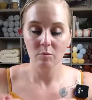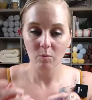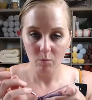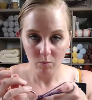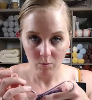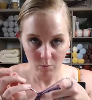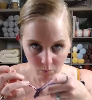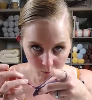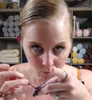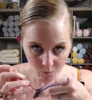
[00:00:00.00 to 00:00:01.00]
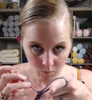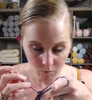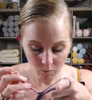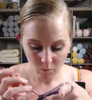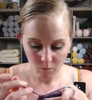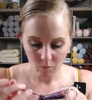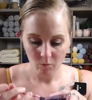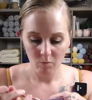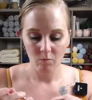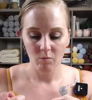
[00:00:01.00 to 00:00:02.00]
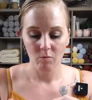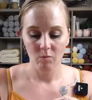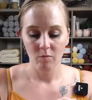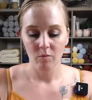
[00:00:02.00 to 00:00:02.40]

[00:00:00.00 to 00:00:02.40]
(silence)